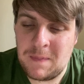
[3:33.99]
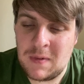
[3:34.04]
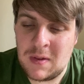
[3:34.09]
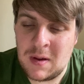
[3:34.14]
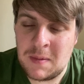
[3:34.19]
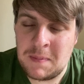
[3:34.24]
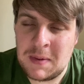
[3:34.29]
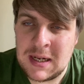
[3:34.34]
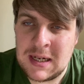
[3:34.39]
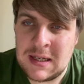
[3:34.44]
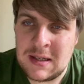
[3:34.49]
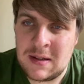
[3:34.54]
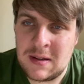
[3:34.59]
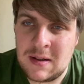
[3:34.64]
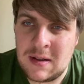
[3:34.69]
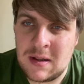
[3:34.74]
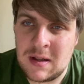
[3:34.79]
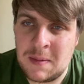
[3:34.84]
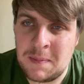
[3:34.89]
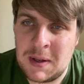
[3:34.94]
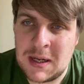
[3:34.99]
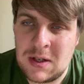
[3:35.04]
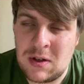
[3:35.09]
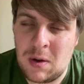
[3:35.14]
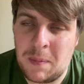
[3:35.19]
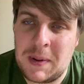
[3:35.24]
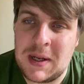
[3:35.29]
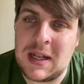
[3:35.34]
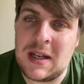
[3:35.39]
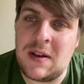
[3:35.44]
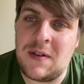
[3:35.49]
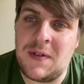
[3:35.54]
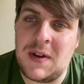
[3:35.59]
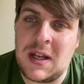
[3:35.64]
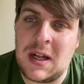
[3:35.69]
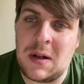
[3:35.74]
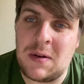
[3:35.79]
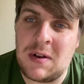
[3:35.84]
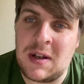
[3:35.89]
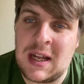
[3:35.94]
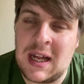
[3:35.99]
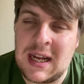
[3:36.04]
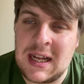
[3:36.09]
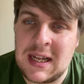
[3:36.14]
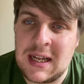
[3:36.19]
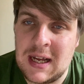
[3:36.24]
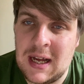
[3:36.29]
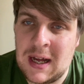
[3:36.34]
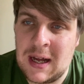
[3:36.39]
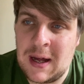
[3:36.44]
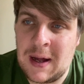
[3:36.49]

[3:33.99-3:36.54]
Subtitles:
The main topic of this video today